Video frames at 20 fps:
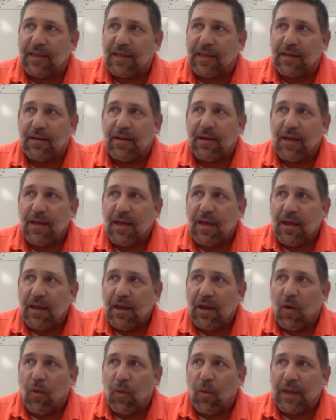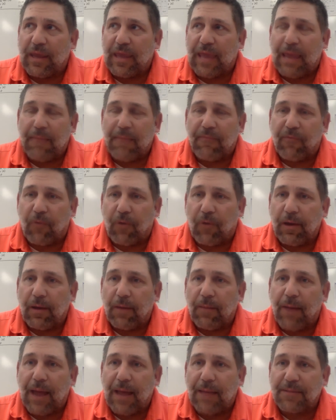that can you know win a game for
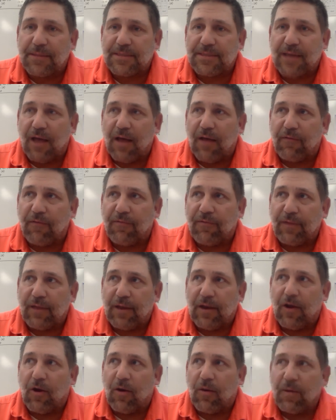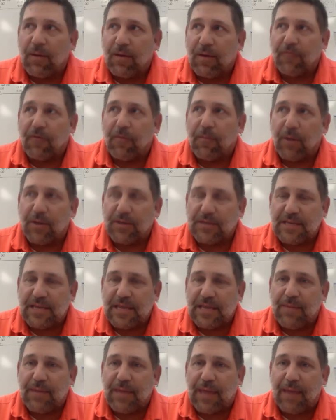you by himself. You know, football's a
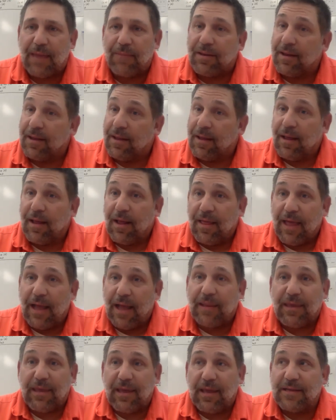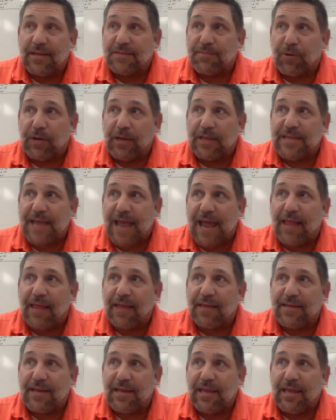team game, but that kid is pretty
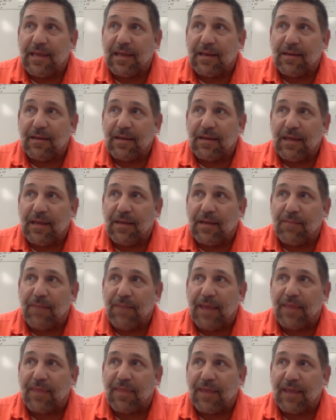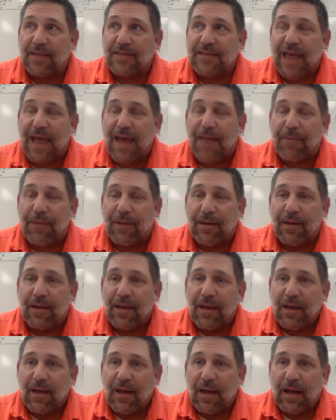talented. He can he can make things happen
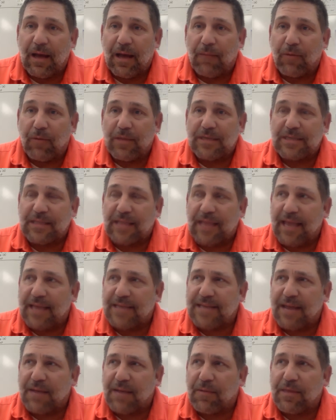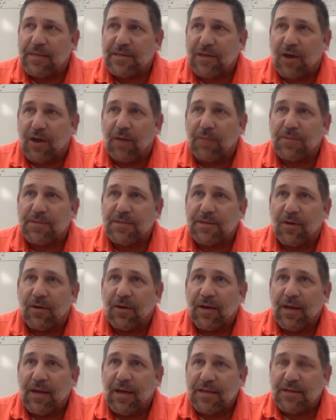um, with his legs and with his arms.
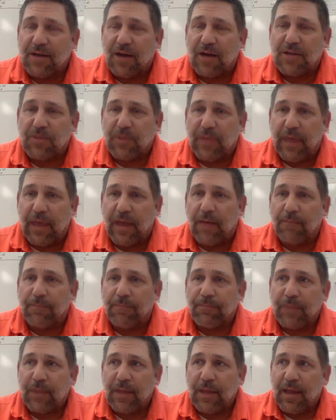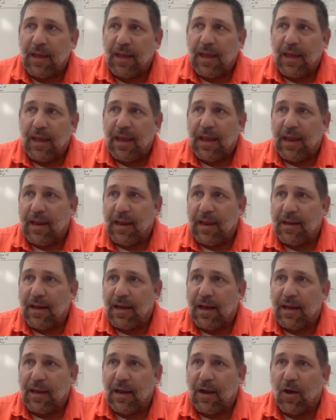So starts with him, and
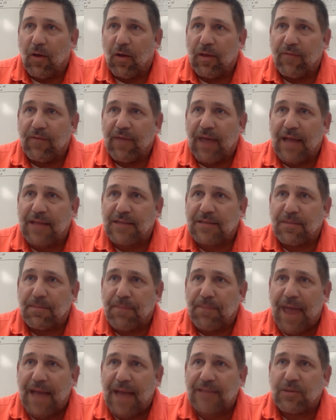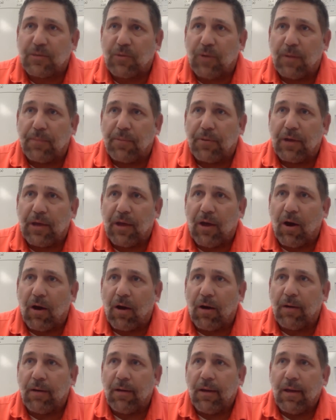uh, you know they've got some backs that run pretty
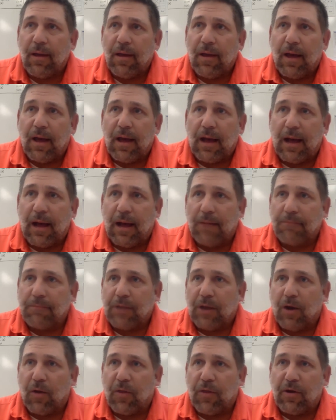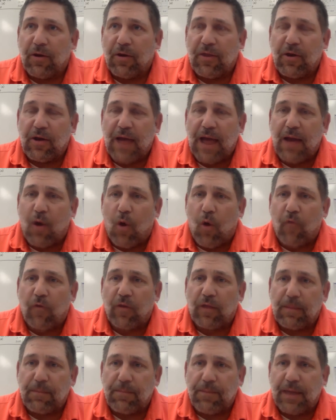hard. Um, you know, they're they're not
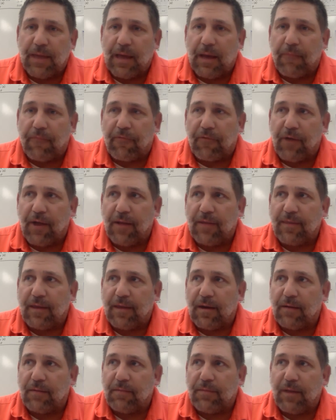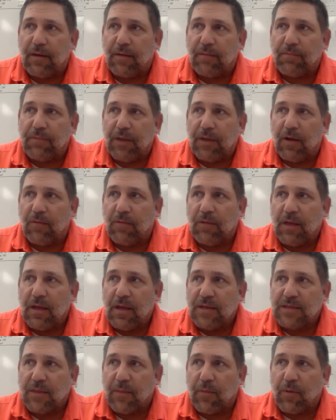overly big up front. They're they're you know
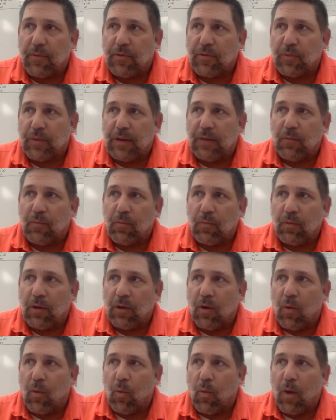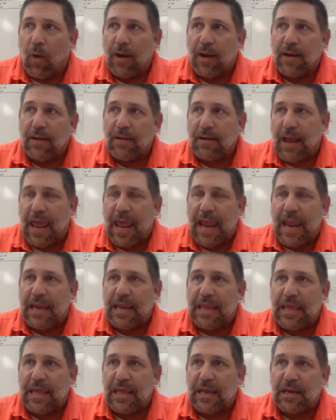somewhere between you know
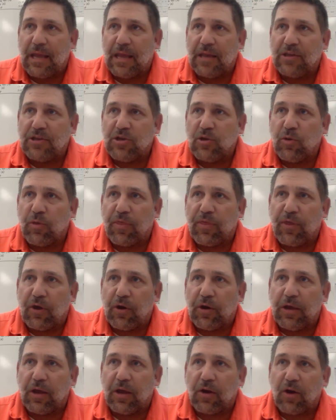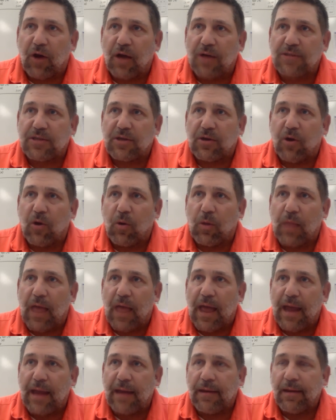180 and, and 230 across their O
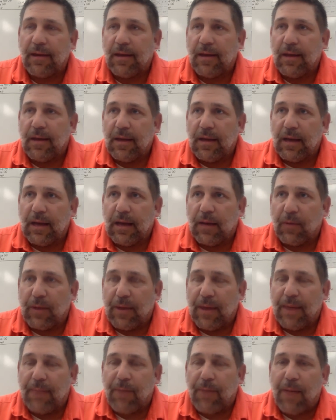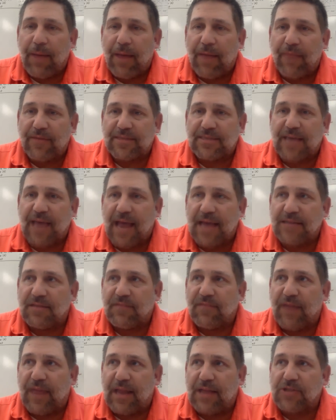line. Um, we had, probably have a size
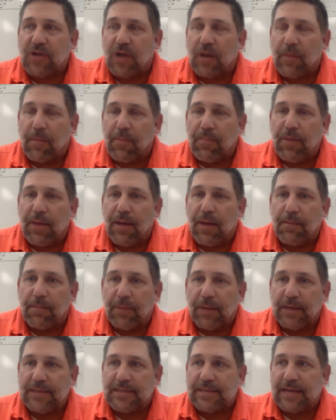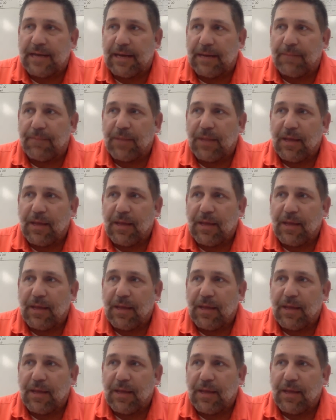advantage on them a bit, but uh,